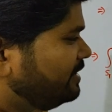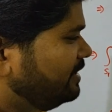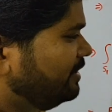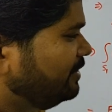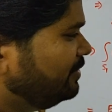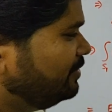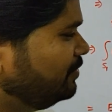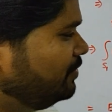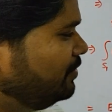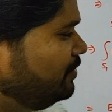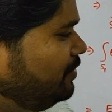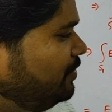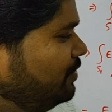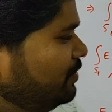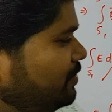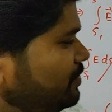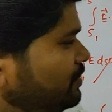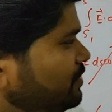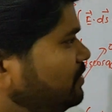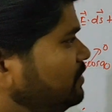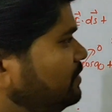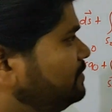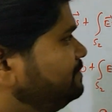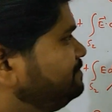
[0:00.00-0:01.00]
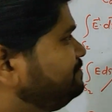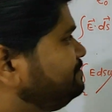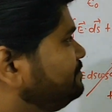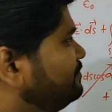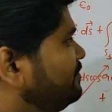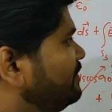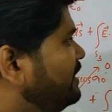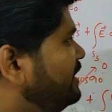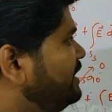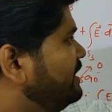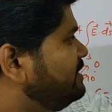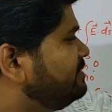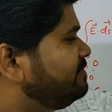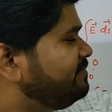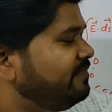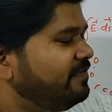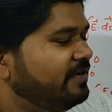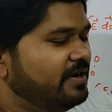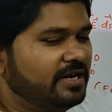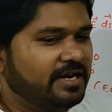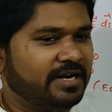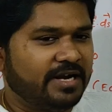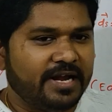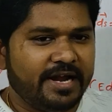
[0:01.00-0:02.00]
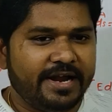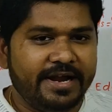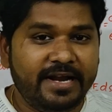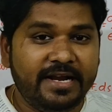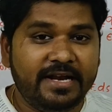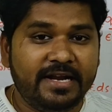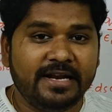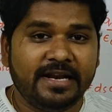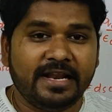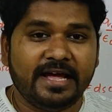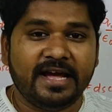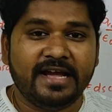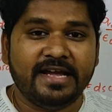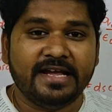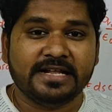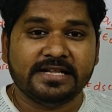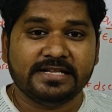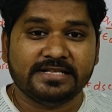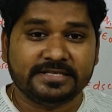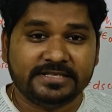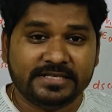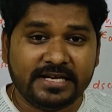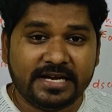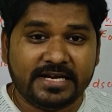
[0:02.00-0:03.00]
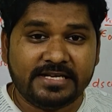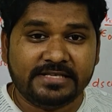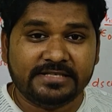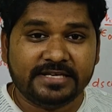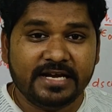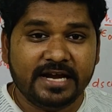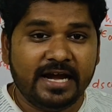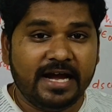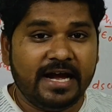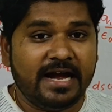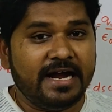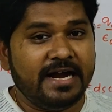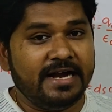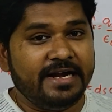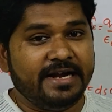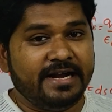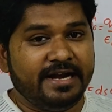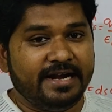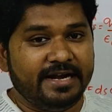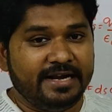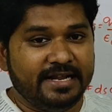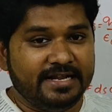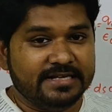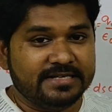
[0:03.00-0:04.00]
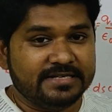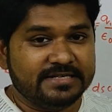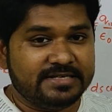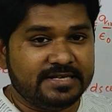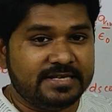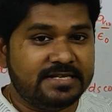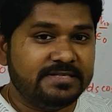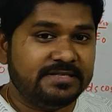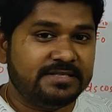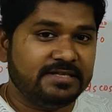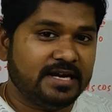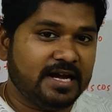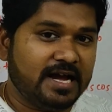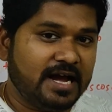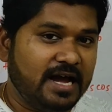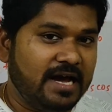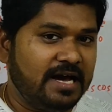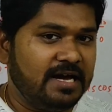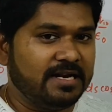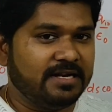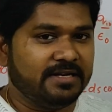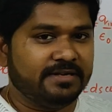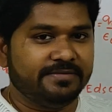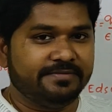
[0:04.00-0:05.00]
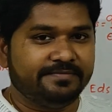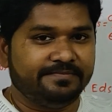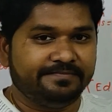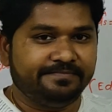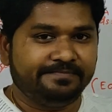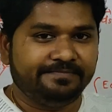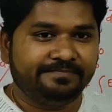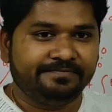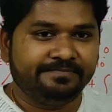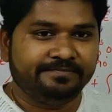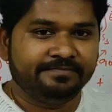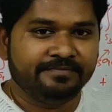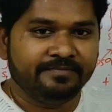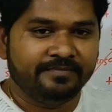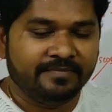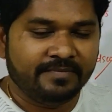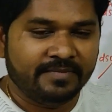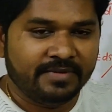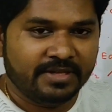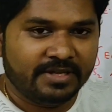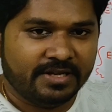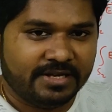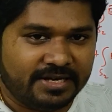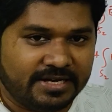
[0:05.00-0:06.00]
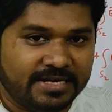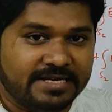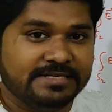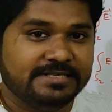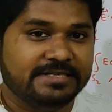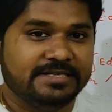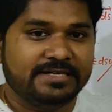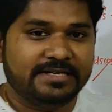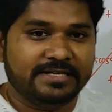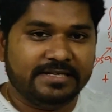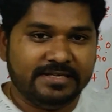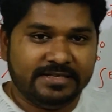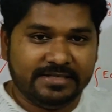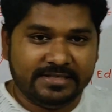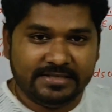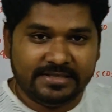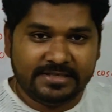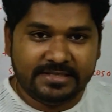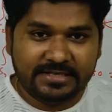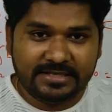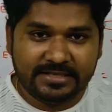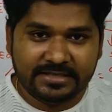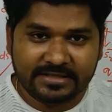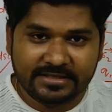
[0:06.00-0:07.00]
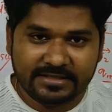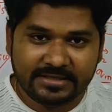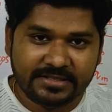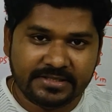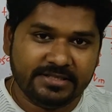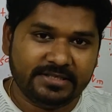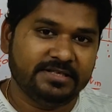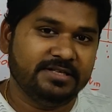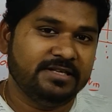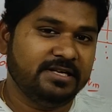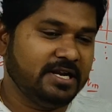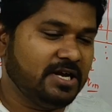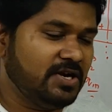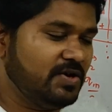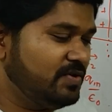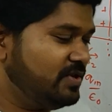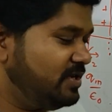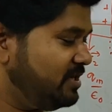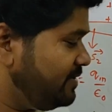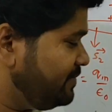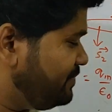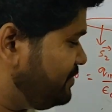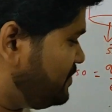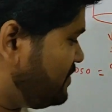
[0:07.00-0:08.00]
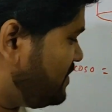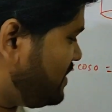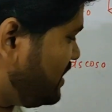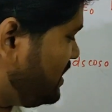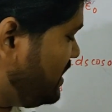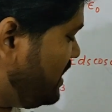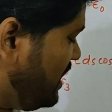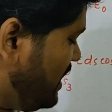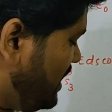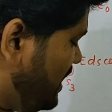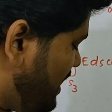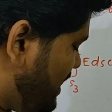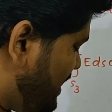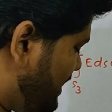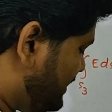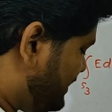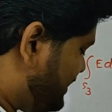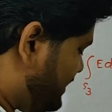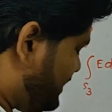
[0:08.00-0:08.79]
due to infinite line charge at a distance R. Is it clear? Now I